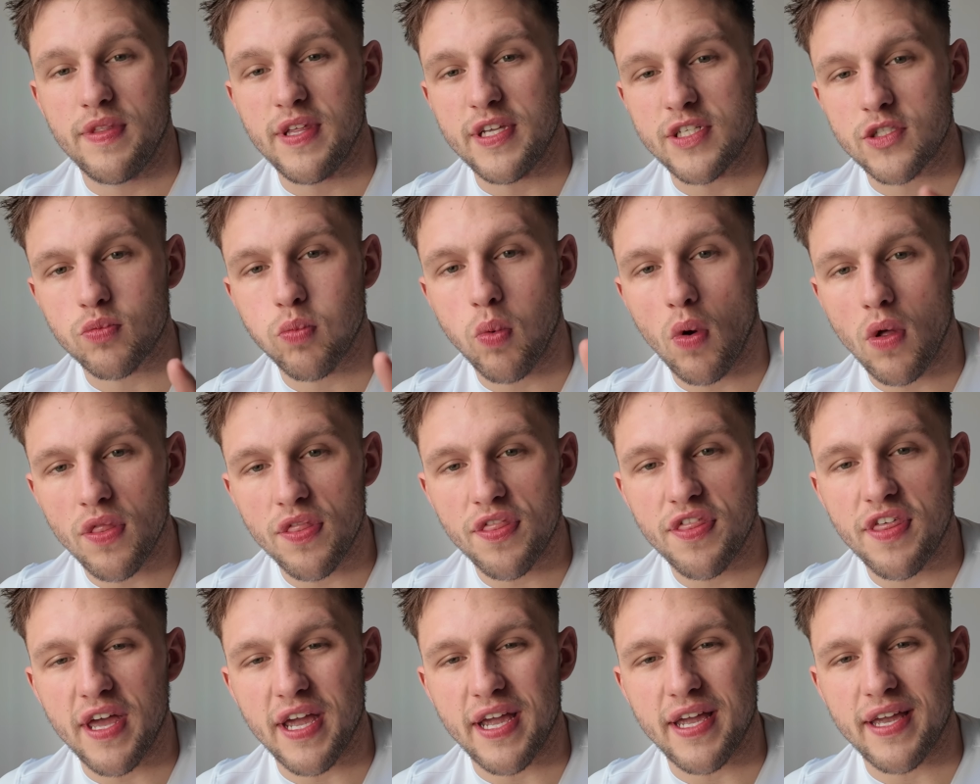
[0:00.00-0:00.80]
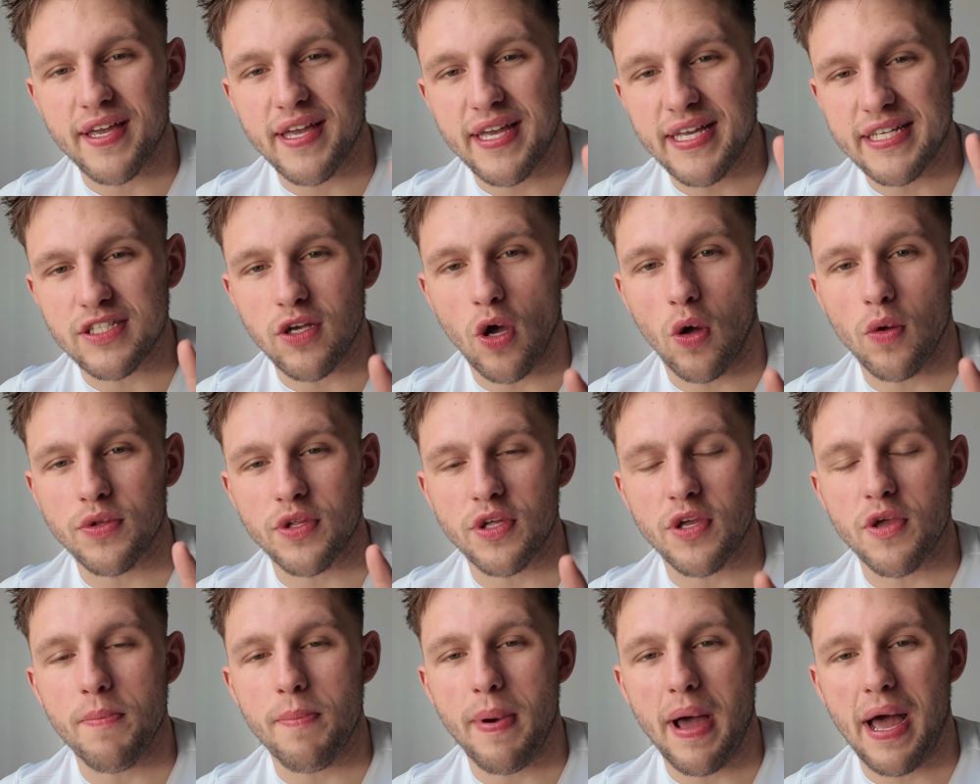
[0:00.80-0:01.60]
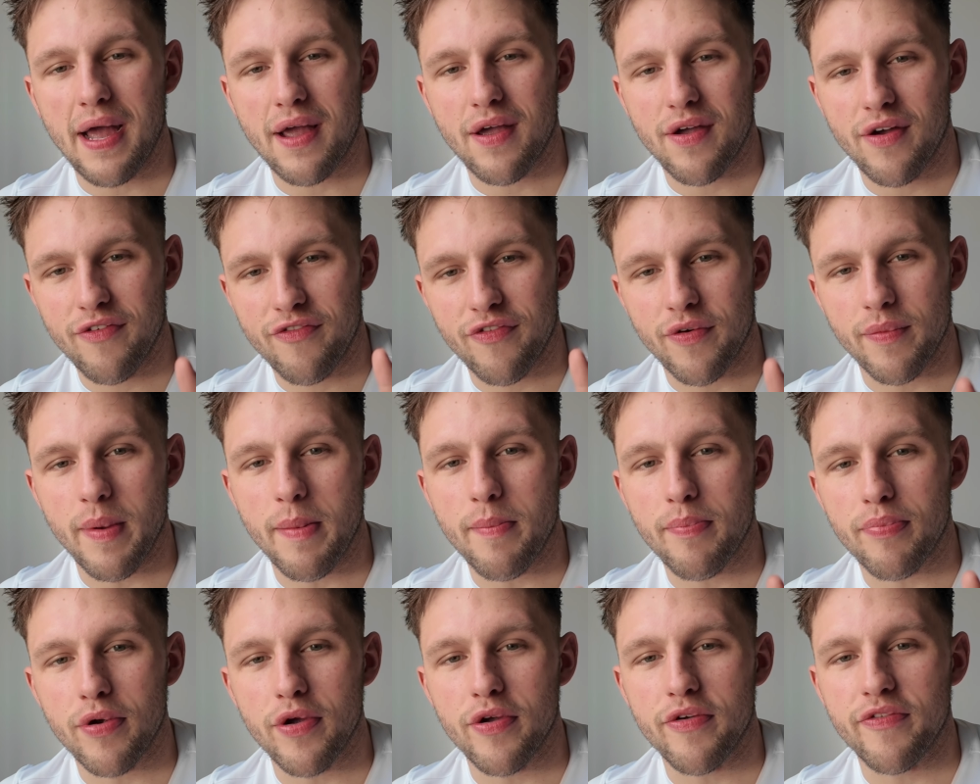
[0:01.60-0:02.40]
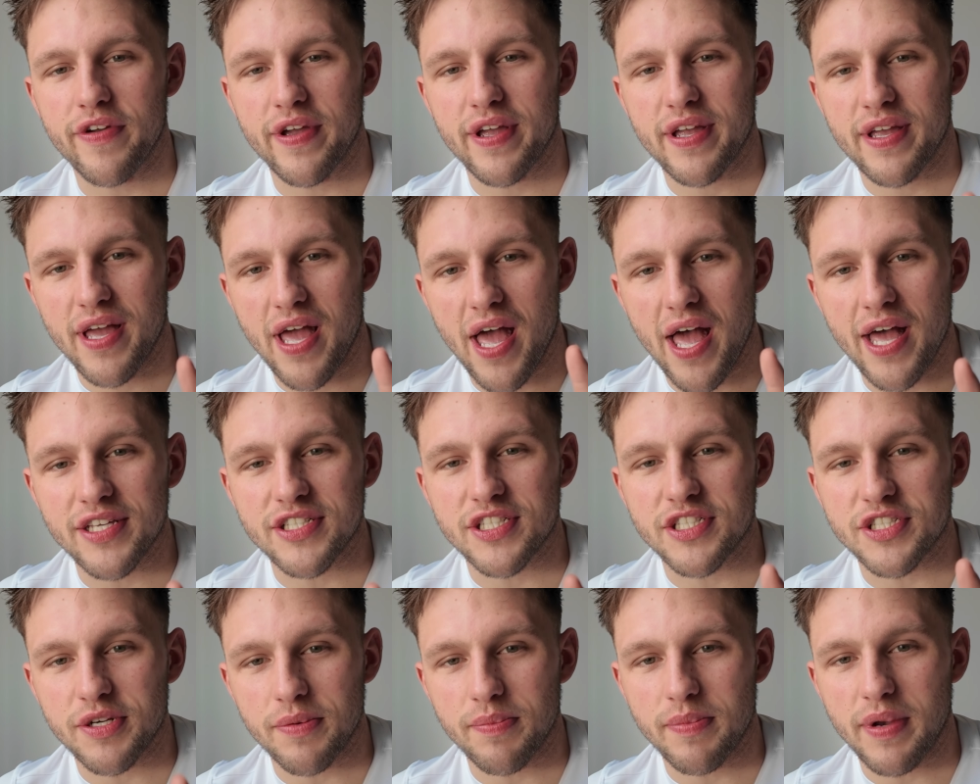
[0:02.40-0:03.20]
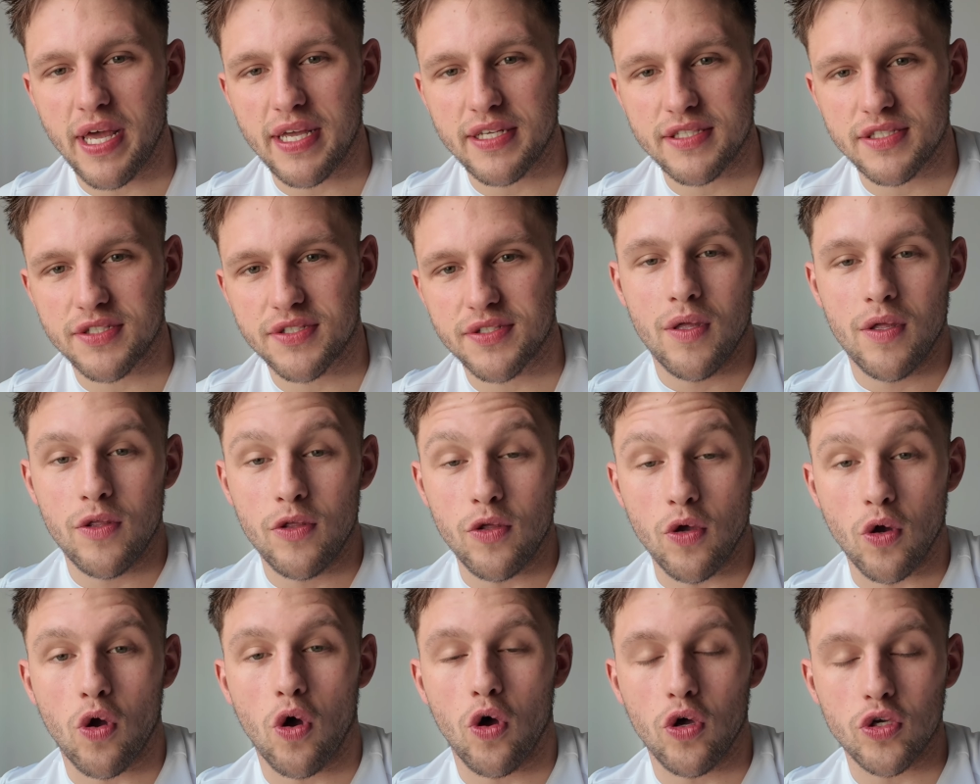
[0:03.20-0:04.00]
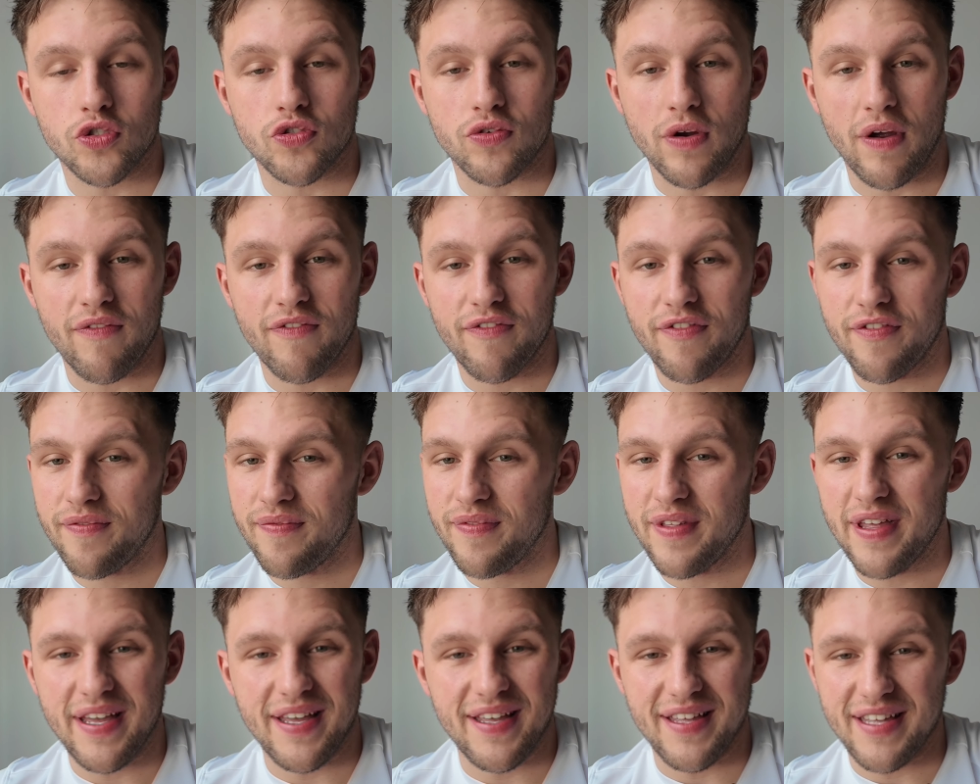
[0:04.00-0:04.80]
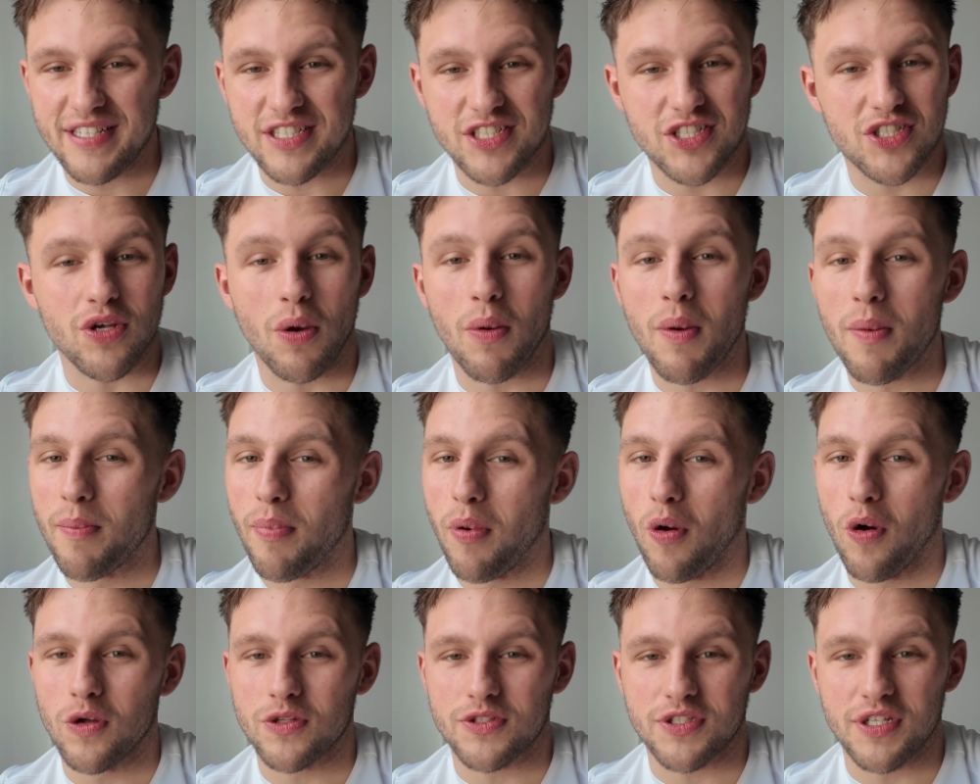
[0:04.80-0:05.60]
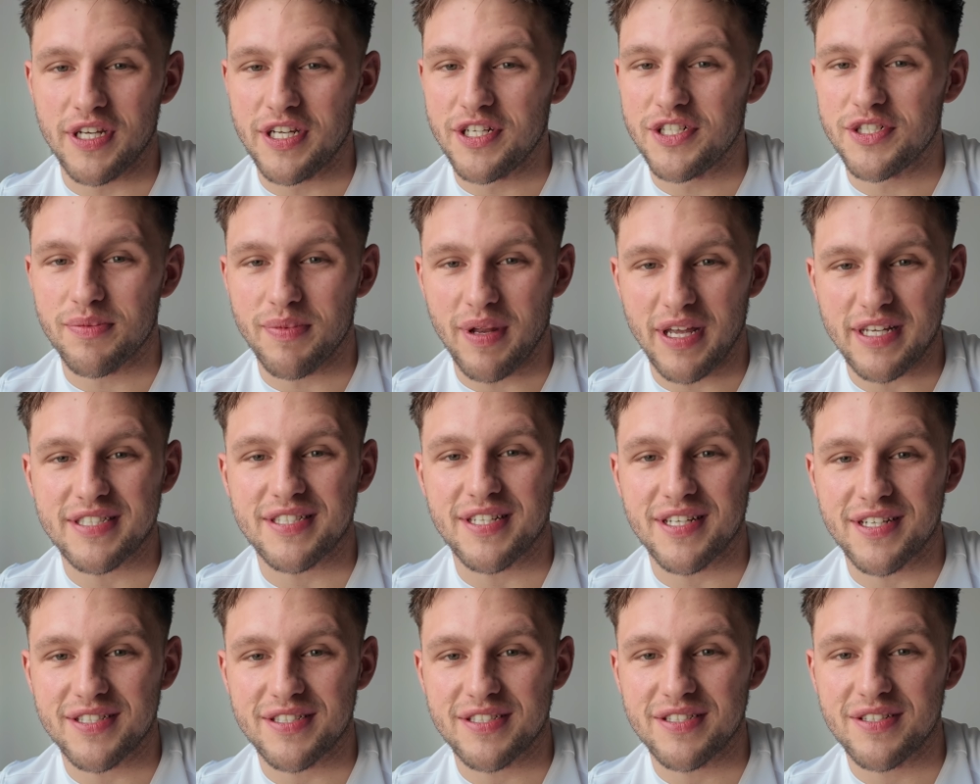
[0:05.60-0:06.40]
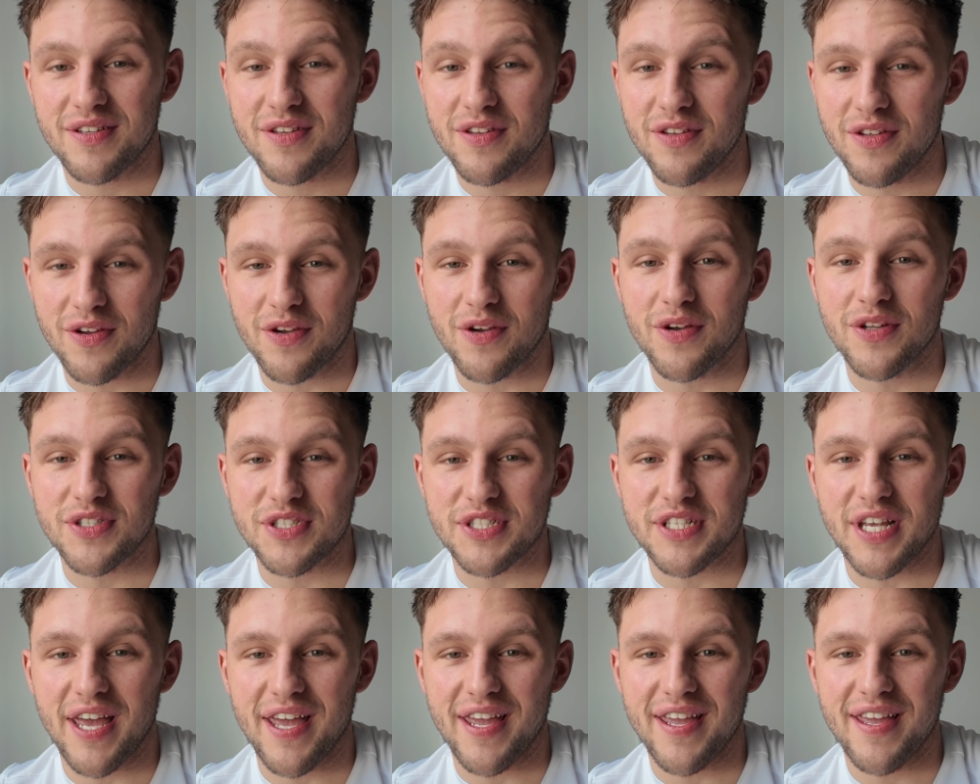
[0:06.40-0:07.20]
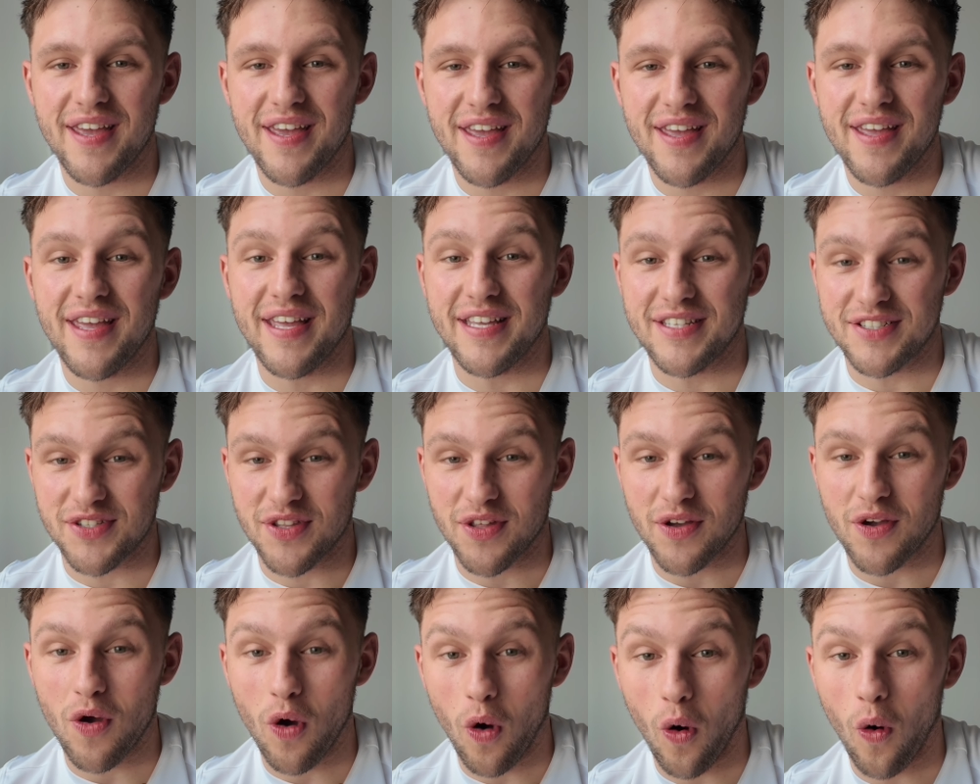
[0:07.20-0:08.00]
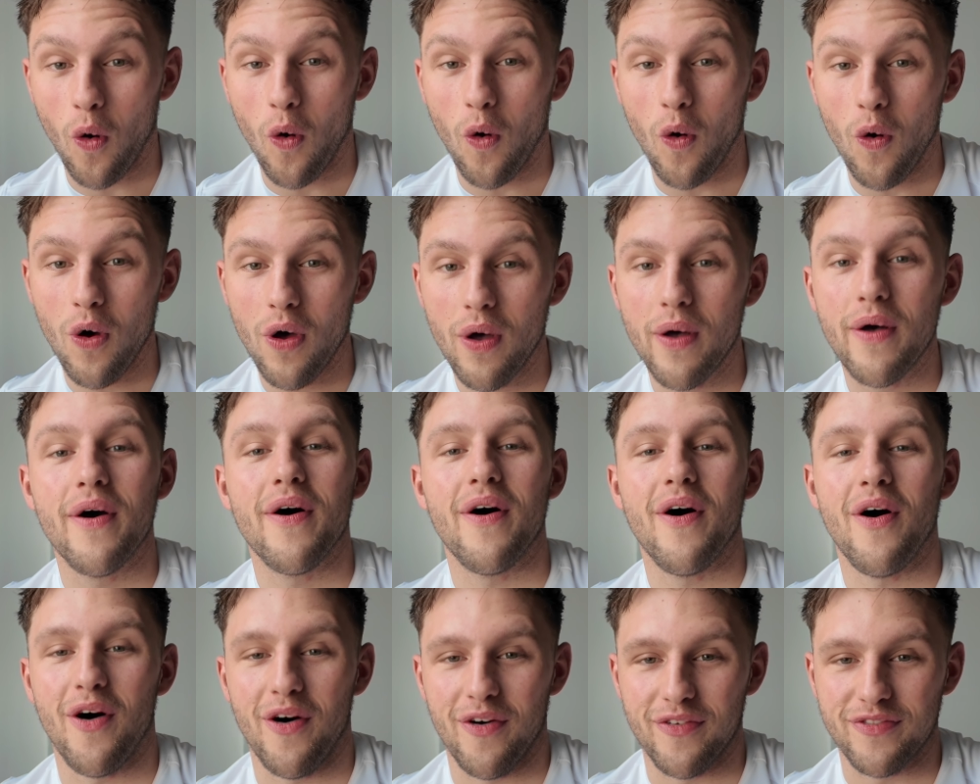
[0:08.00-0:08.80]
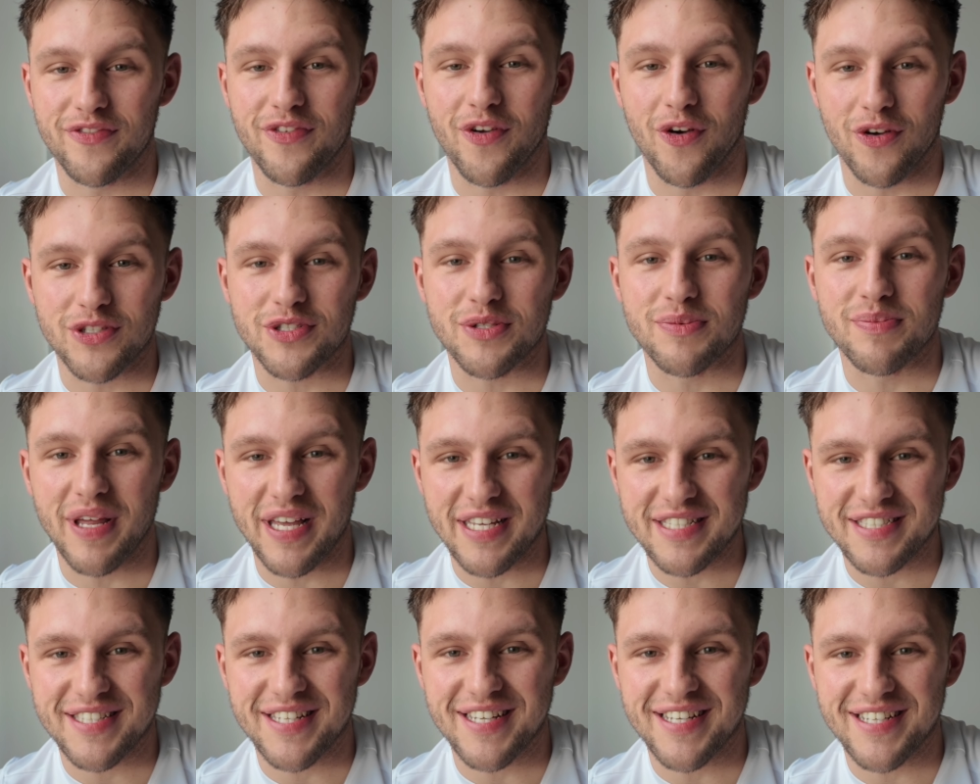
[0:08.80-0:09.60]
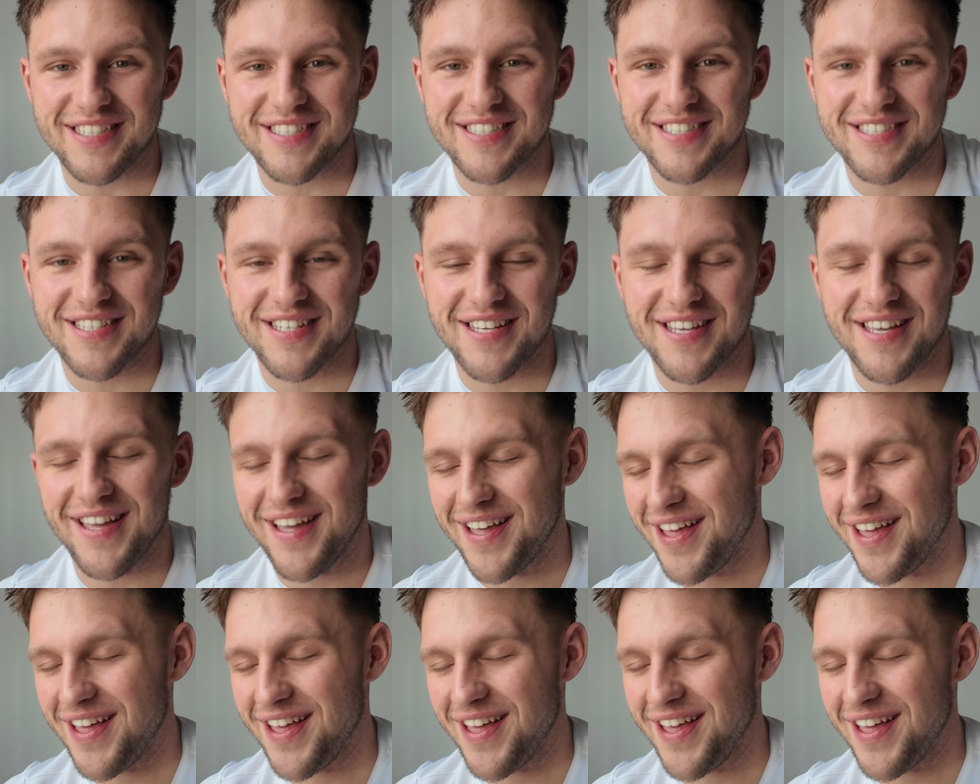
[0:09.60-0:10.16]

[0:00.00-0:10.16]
This one thing is holding you back from improving as a gymnast. Your core strength is so important in gymnastics. You could say it's the core of your gymnastics.